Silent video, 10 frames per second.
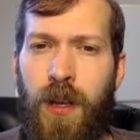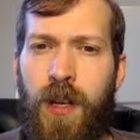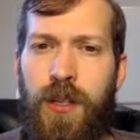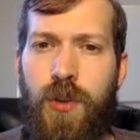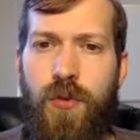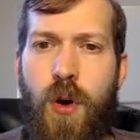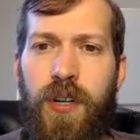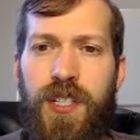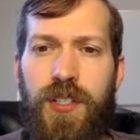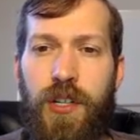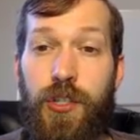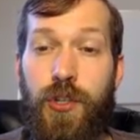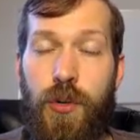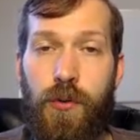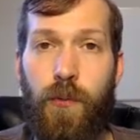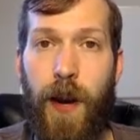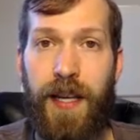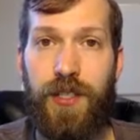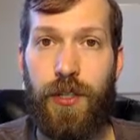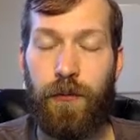So notice there's two
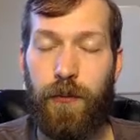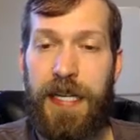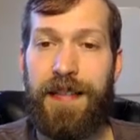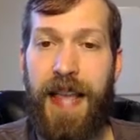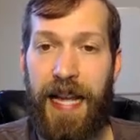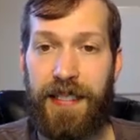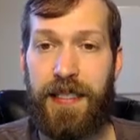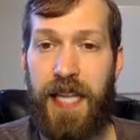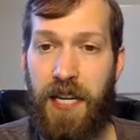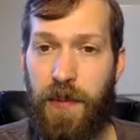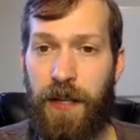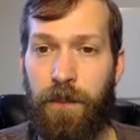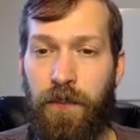ways to read that statement.